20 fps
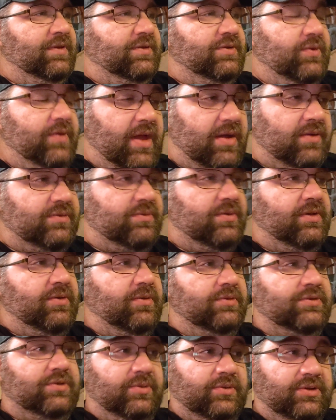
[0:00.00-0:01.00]
So that was really
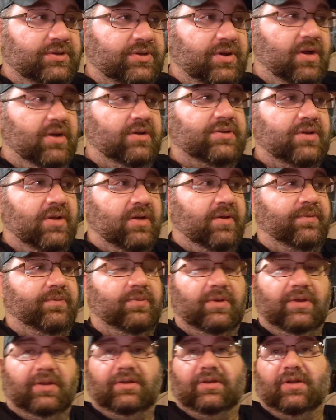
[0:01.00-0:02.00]
cool. So it starts off
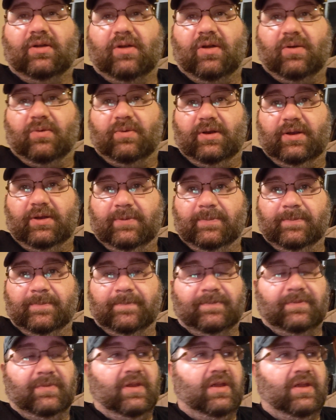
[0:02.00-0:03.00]
really dark already.
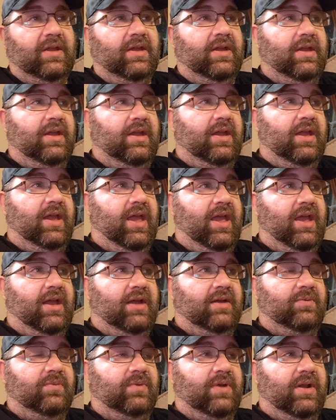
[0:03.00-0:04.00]

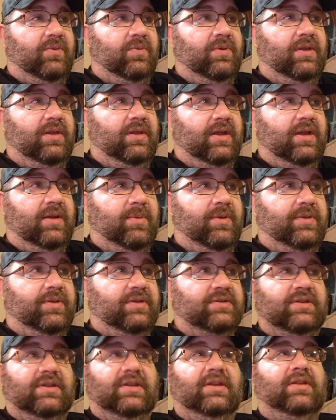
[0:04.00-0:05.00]
And what I really like about
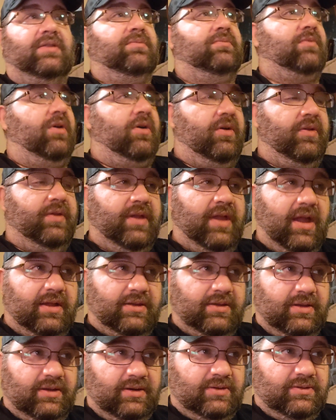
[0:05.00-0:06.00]
this, again, all the
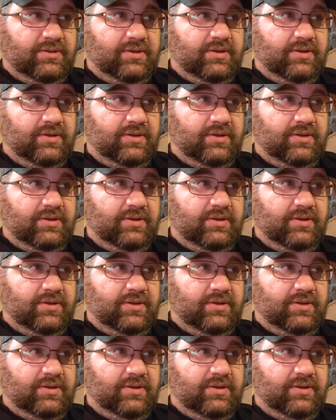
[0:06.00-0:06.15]
acting is